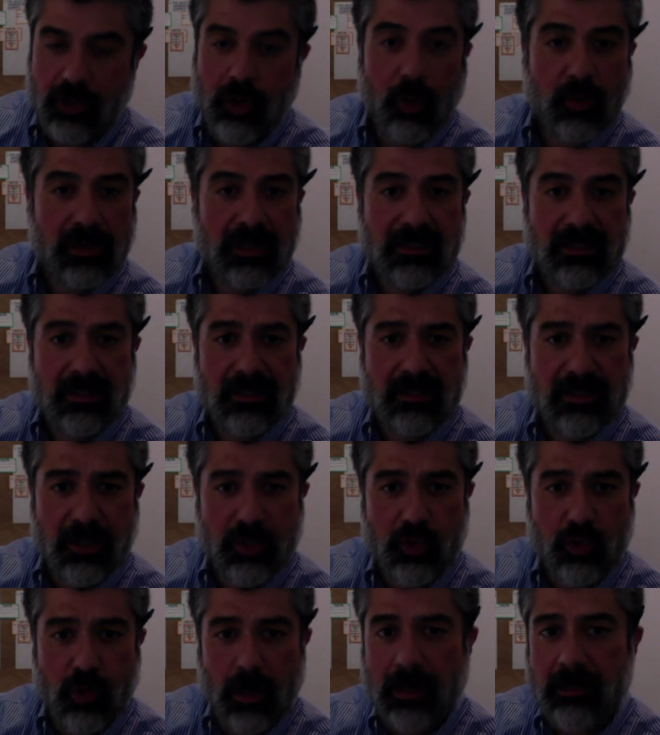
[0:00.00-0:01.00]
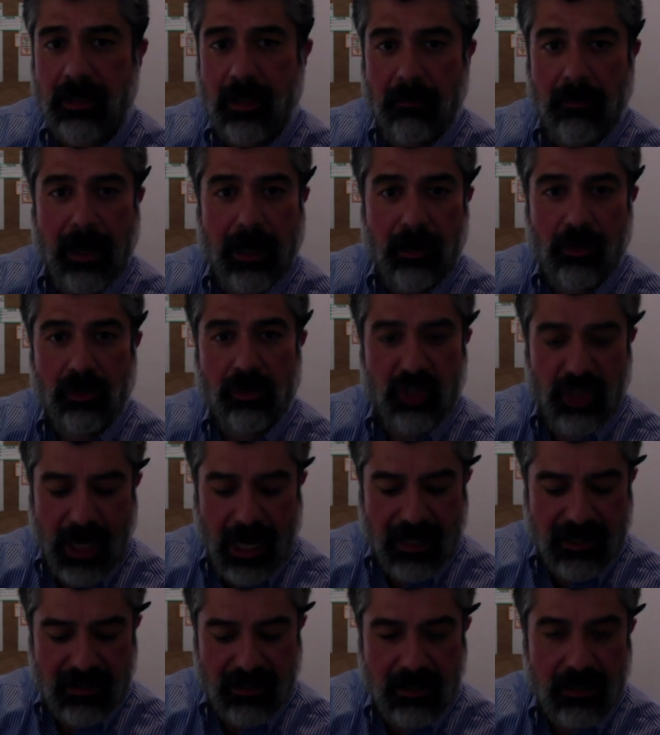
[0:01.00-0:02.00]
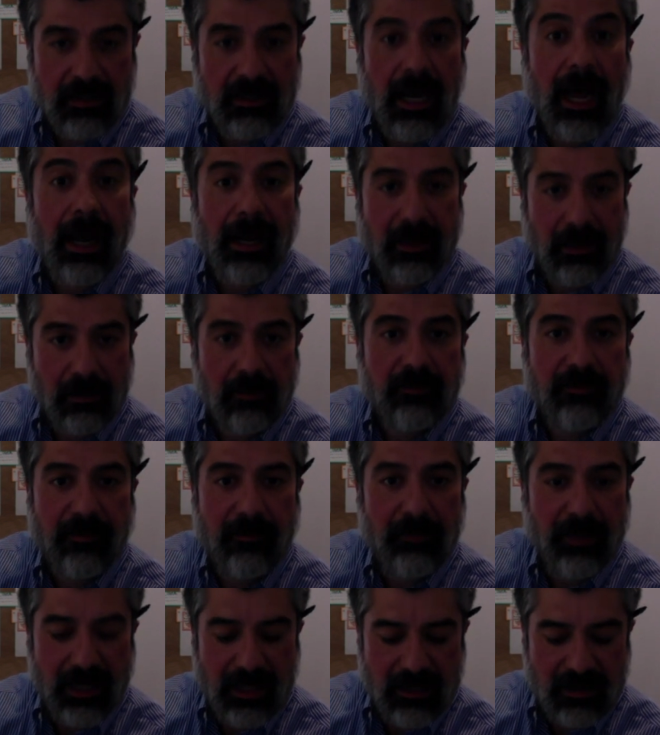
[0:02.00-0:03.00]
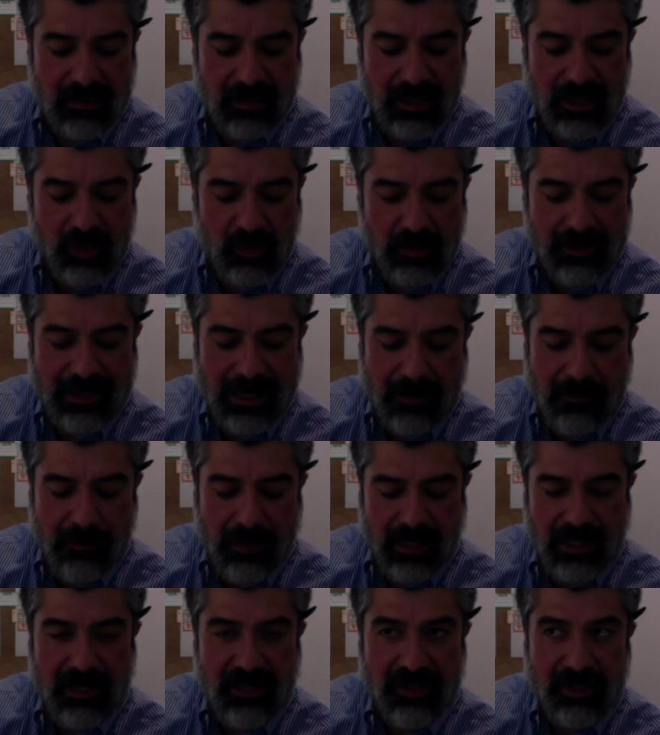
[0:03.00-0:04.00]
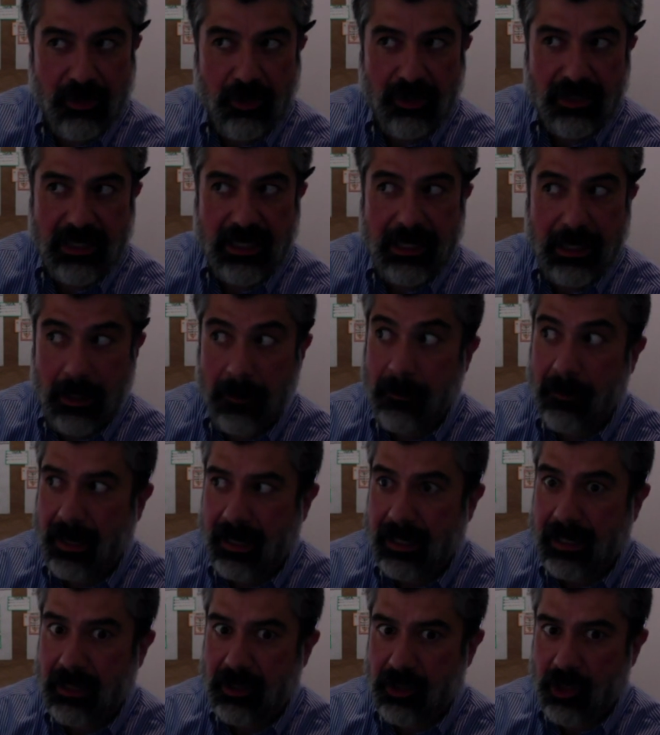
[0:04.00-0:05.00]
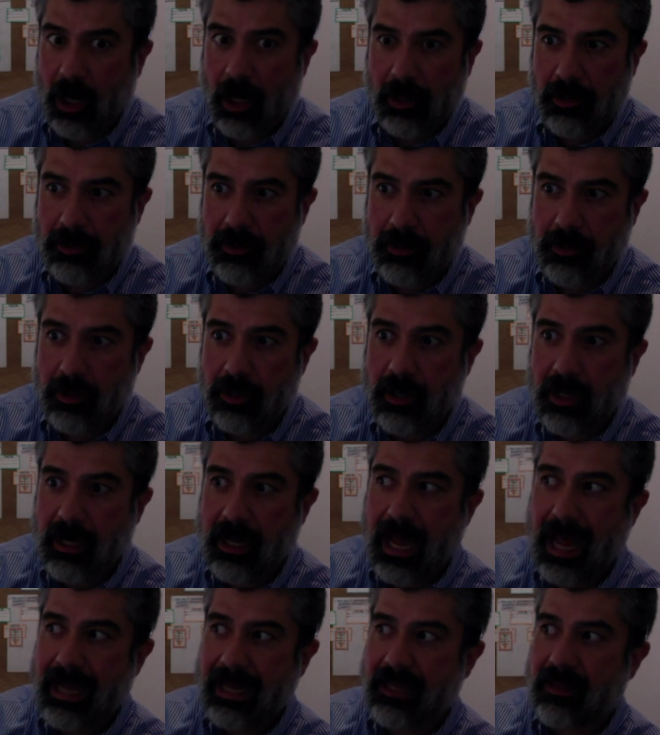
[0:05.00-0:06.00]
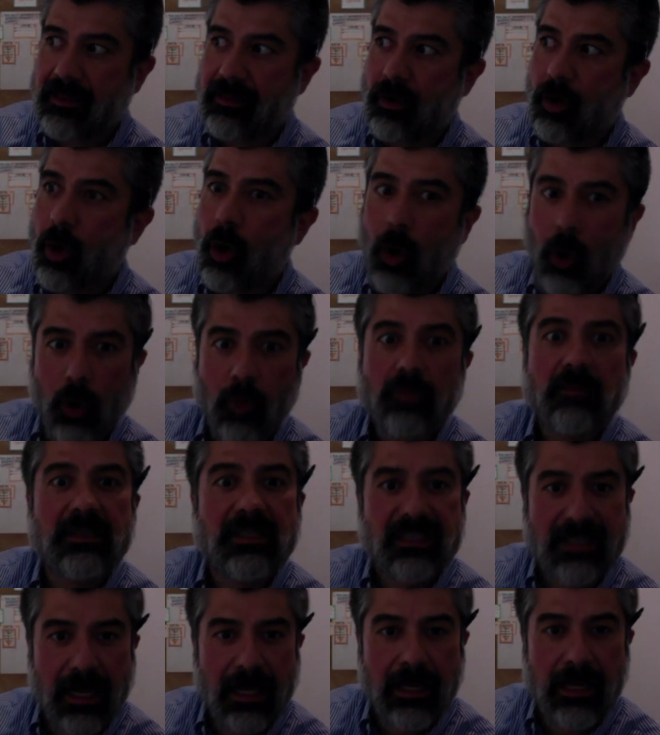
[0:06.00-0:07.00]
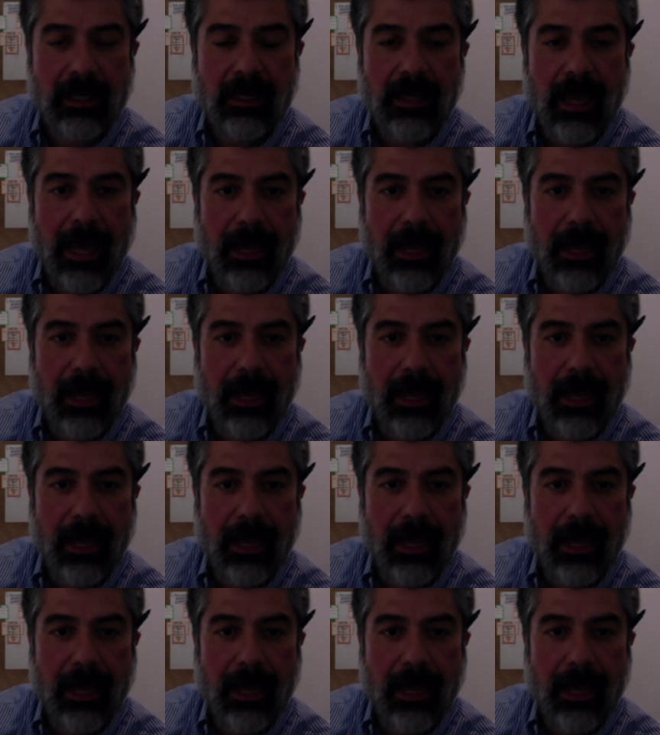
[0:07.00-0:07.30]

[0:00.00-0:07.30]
note, this is the drug that Michael Jackson died of because this was administered to him by a doctor in the home setting,